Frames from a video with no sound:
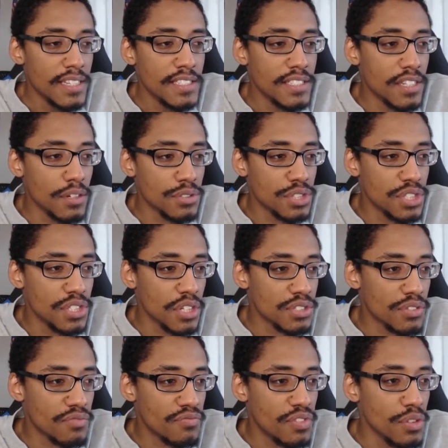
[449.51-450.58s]
She does
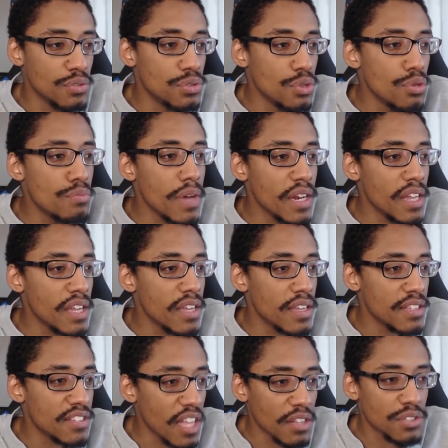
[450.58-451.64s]
a few too many
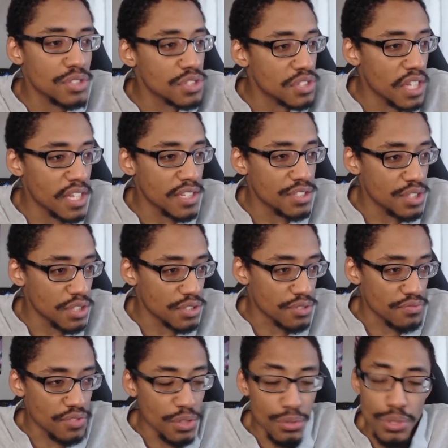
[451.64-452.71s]
intelligent things. She does a
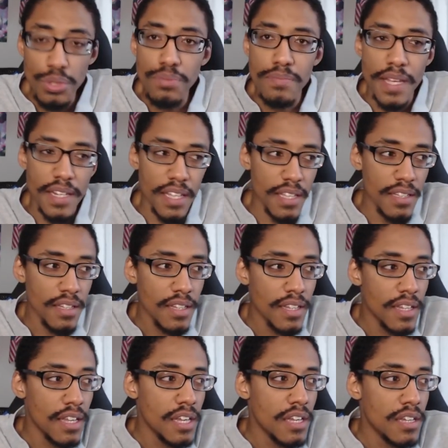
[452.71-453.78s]
few too many
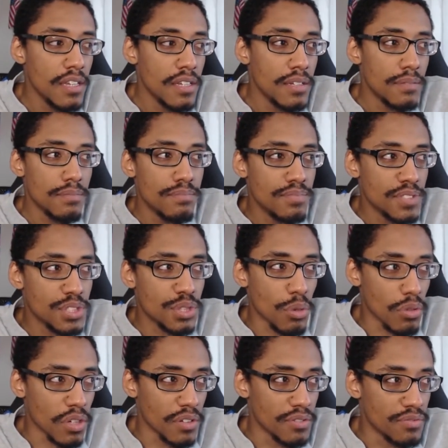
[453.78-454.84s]

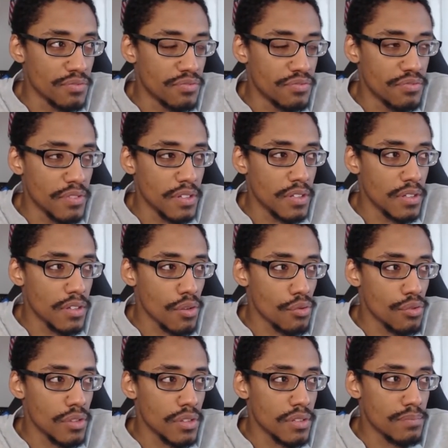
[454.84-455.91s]
sort of
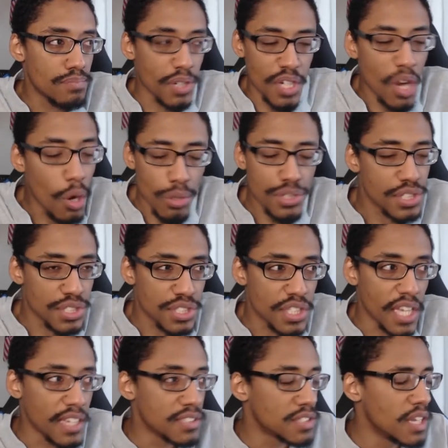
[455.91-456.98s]
precocious
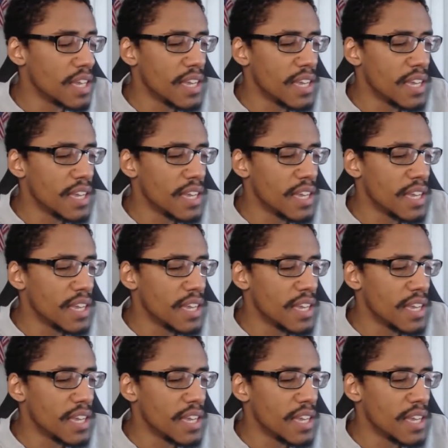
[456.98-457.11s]
things.